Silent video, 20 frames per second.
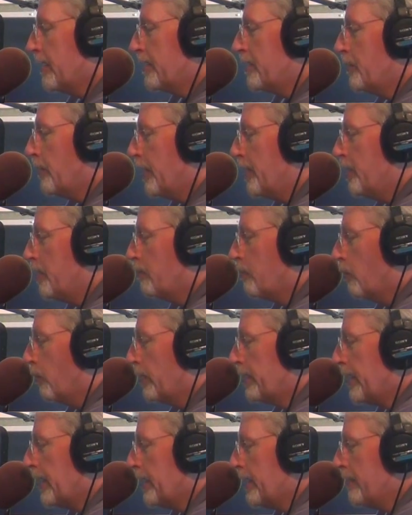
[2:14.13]
you end up
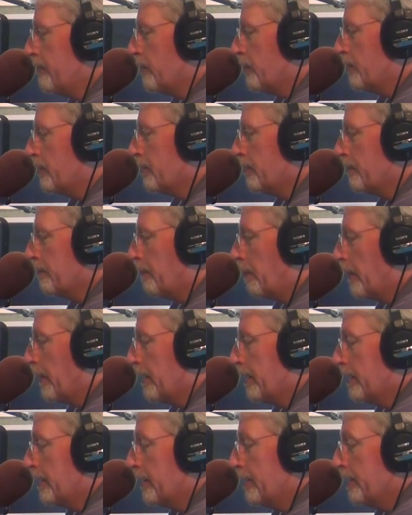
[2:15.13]
working even
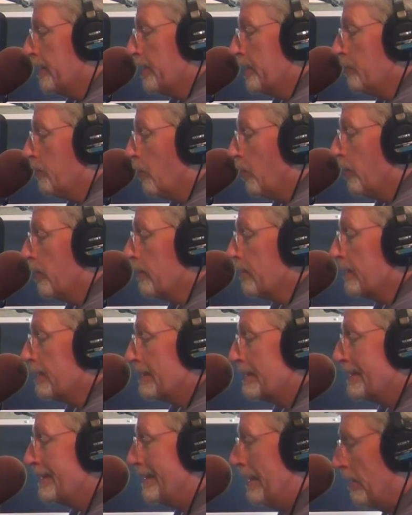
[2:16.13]
in a more
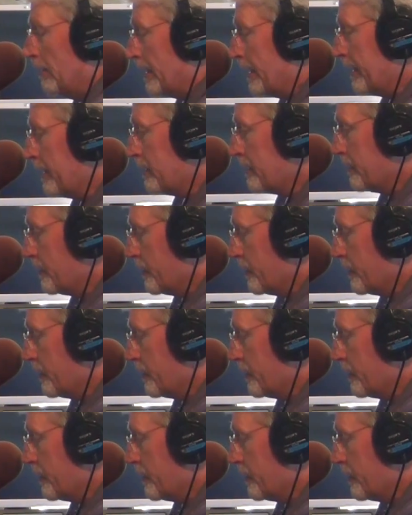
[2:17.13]
delicate,